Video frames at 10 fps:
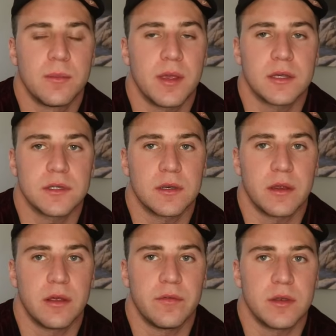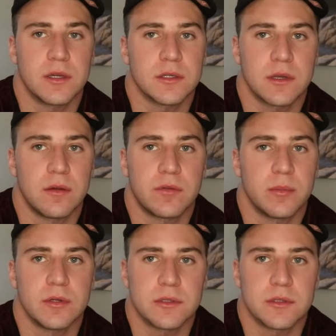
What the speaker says: Because if it doesn't come from